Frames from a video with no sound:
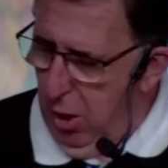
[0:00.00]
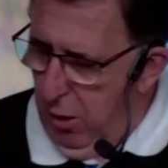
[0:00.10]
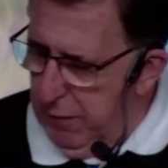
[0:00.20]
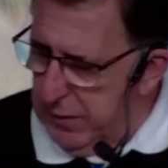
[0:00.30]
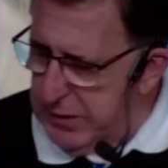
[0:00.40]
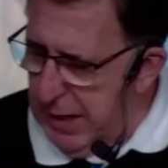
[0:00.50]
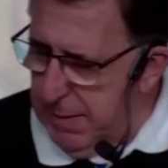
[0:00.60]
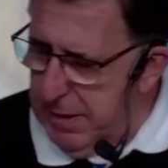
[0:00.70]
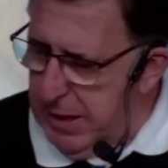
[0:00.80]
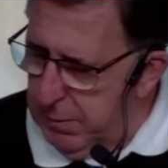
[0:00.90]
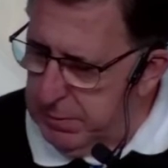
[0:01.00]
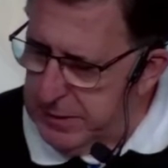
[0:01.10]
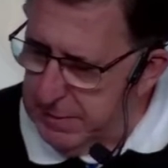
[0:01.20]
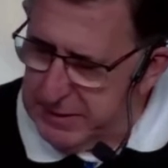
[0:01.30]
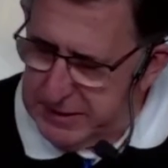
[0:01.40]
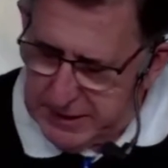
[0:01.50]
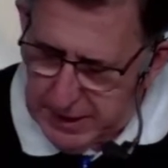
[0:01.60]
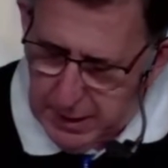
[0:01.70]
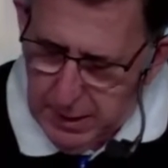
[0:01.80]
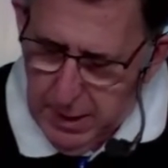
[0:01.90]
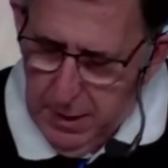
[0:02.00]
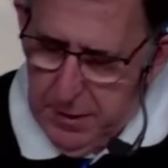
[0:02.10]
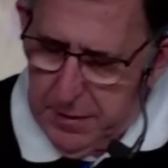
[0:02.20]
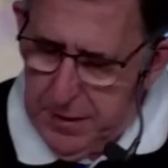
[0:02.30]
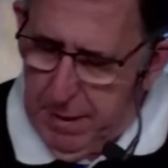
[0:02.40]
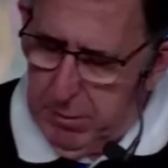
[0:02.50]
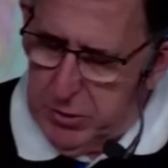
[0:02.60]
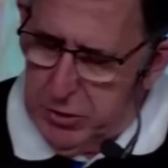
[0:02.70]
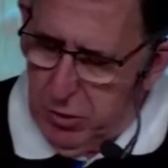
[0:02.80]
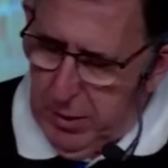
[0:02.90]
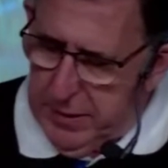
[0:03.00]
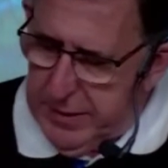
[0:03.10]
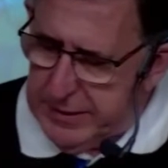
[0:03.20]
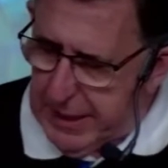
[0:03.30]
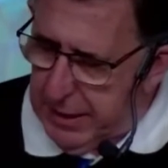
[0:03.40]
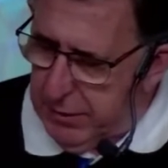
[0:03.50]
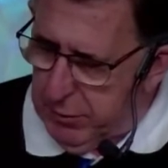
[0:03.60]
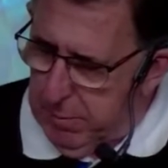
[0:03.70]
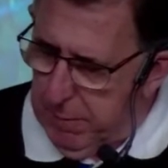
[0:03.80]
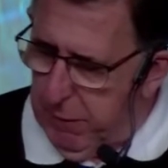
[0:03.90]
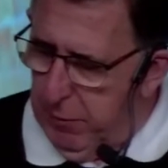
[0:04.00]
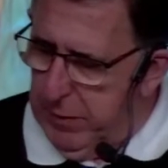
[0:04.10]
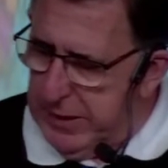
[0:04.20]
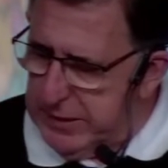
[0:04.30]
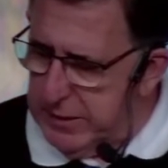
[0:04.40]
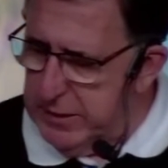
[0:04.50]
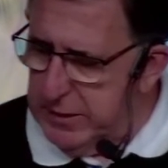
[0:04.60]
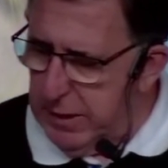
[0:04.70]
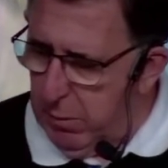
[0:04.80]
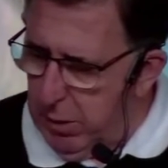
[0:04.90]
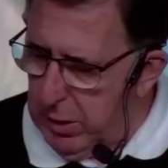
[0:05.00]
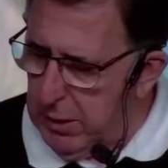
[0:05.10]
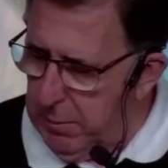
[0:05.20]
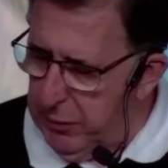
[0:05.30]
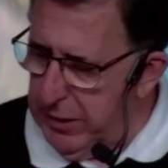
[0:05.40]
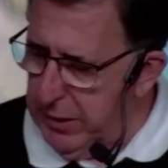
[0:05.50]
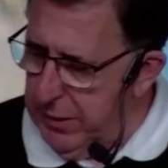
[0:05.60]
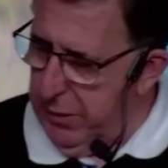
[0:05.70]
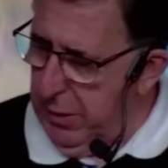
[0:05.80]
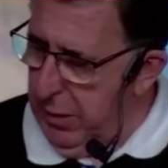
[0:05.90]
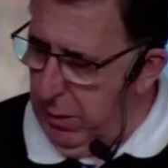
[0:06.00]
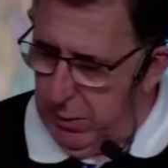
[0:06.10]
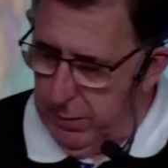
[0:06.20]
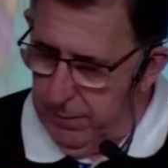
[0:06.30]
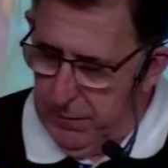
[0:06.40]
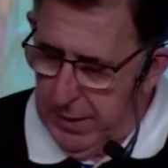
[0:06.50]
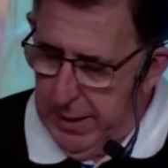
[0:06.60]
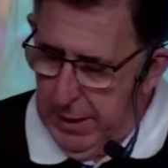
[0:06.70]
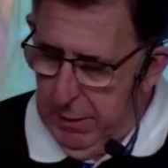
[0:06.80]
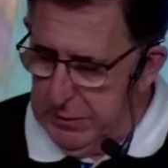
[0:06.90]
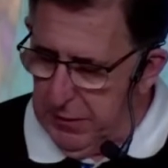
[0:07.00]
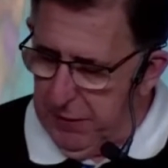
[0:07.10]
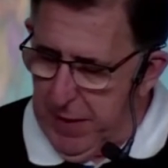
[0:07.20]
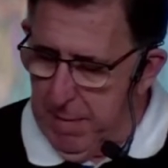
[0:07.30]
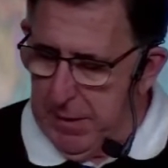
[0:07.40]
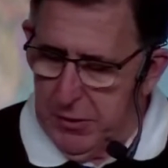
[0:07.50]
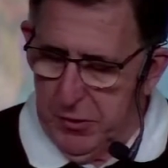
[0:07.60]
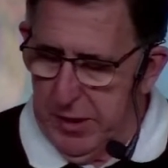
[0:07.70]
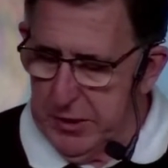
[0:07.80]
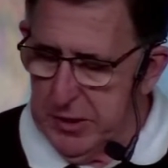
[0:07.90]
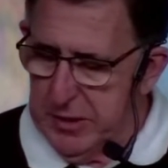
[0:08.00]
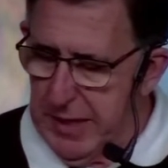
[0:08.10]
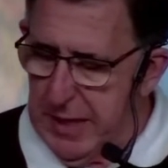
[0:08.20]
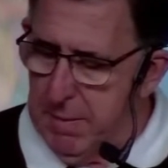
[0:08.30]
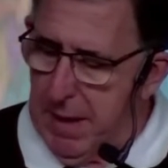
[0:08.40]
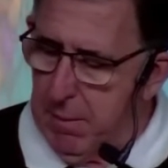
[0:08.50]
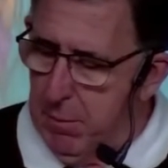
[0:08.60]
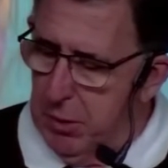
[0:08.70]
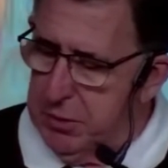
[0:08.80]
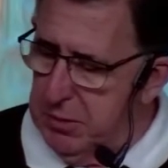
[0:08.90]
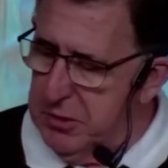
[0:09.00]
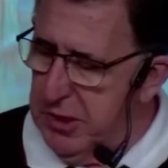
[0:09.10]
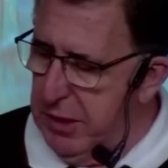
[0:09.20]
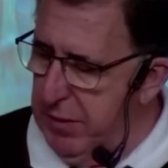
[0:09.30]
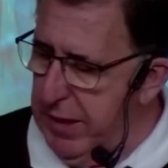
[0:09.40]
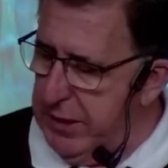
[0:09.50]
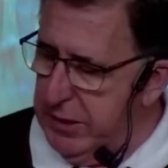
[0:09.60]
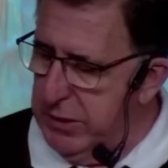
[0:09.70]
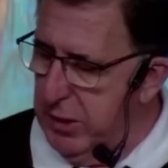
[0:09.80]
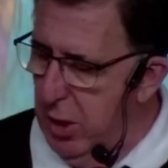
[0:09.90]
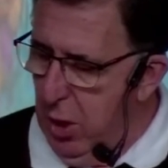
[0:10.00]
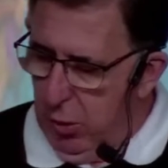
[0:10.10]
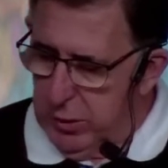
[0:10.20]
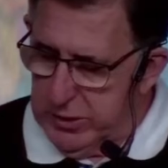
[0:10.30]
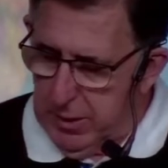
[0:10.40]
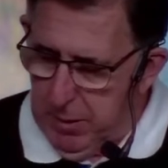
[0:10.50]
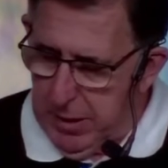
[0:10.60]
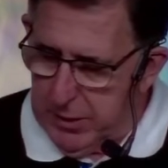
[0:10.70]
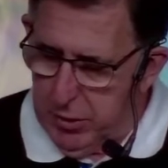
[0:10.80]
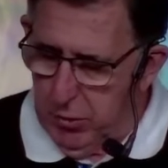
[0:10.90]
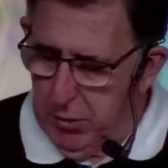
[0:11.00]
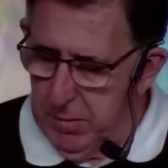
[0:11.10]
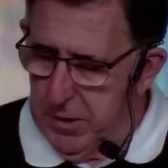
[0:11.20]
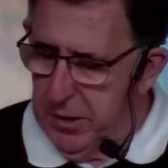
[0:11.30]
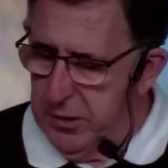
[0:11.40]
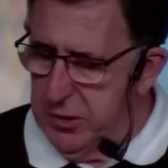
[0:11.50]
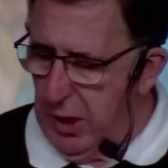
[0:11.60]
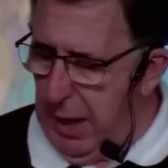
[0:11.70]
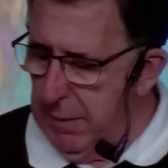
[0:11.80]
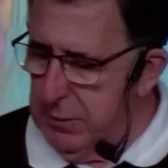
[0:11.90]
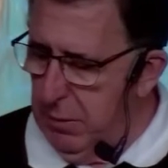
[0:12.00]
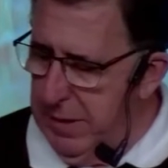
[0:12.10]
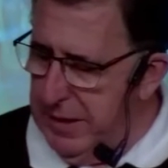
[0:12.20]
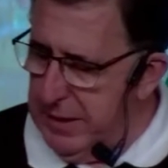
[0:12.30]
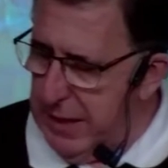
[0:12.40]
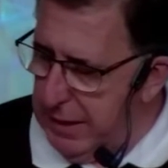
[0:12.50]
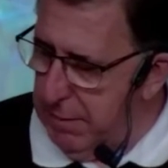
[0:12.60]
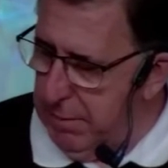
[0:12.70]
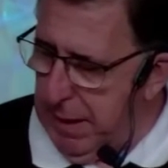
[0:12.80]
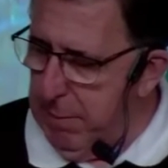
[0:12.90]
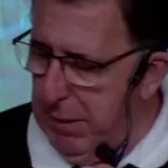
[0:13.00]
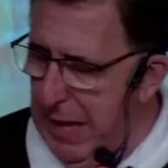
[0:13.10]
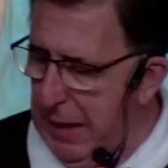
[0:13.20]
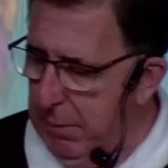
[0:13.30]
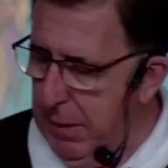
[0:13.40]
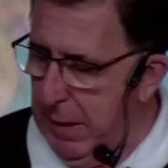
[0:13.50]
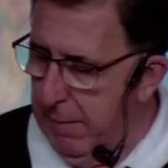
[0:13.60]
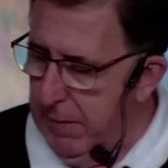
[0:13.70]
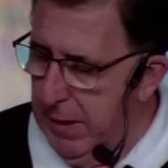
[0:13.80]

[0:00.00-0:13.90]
Over time, he helps them see that they were joining this hate group for reasons that weren't completely their own. It was a family tradition dating back multiple generations, or someone had told them that their jobs were being taken by black men.